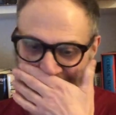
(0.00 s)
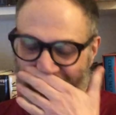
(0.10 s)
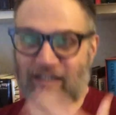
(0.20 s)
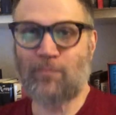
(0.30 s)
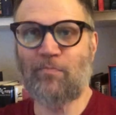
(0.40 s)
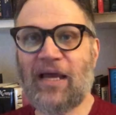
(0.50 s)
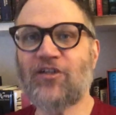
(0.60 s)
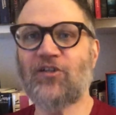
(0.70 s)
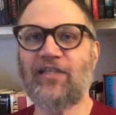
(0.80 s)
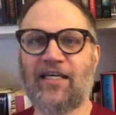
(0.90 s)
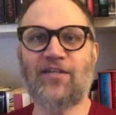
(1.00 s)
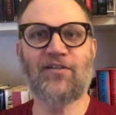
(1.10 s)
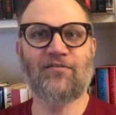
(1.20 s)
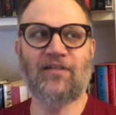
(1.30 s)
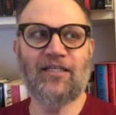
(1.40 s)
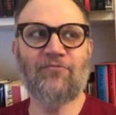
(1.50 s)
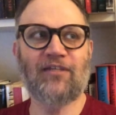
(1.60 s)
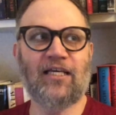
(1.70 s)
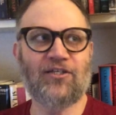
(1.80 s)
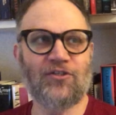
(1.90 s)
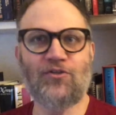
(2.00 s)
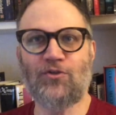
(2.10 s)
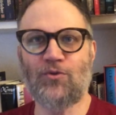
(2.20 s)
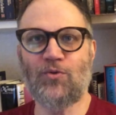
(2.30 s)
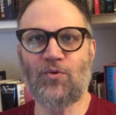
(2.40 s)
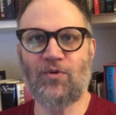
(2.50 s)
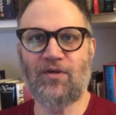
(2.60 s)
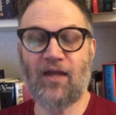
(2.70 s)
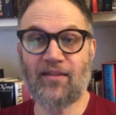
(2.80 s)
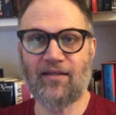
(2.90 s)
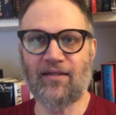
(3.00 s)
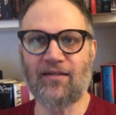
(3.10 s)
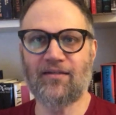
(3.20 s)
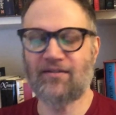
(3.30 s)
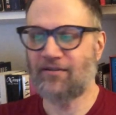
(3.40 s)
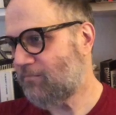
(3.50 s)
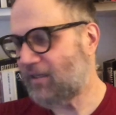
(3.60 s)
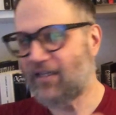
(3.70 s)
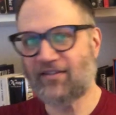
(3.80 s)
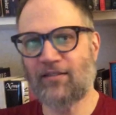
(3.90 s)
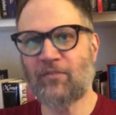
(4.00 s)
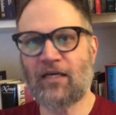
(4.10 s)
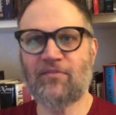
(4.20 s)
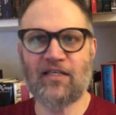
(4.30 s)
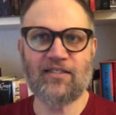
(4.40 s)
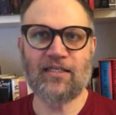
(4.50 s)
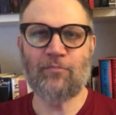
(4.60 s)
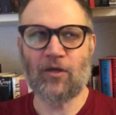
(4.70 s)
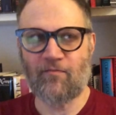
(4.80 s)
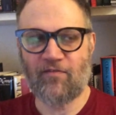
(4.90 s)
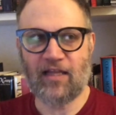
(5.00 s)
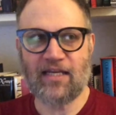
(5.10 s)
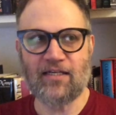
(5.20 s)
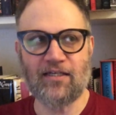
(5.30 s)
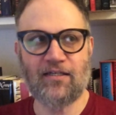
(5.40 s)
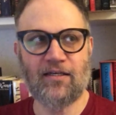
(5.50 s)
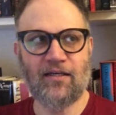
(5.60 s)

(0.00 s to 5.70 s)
especially in relation to nothingness, because sometimes they seem conflated,